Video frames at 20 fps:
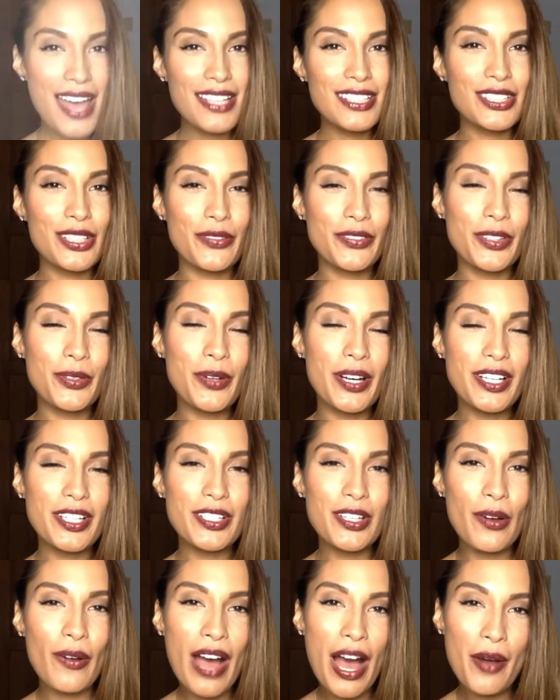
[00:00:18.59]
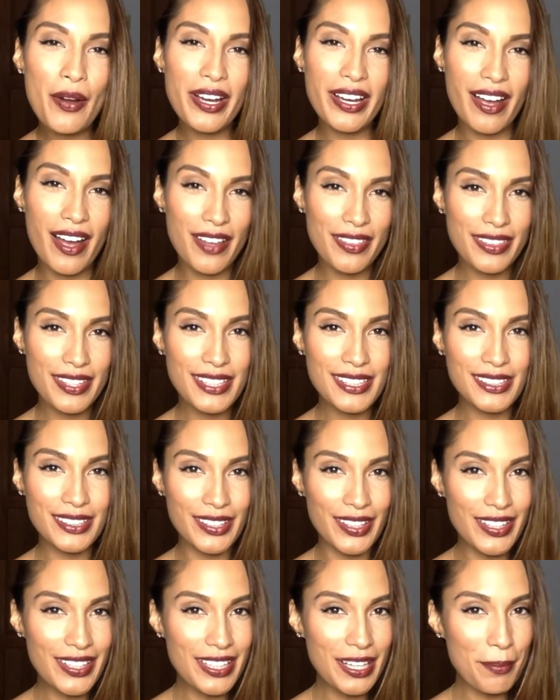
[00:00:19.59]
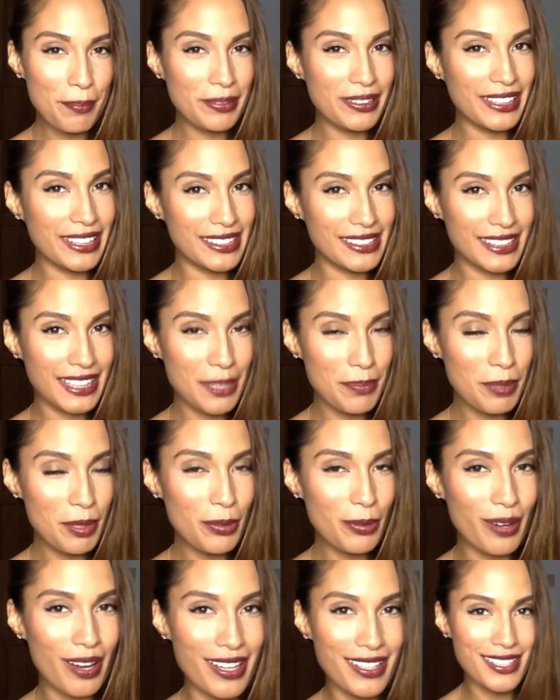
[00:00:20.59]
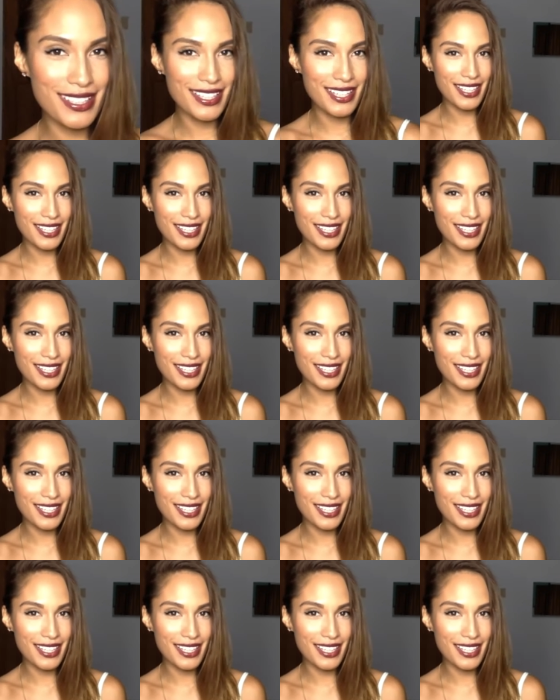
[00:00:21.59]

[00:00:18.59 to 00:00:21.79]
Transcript: So if you want to know how I got this look, please keep on watching.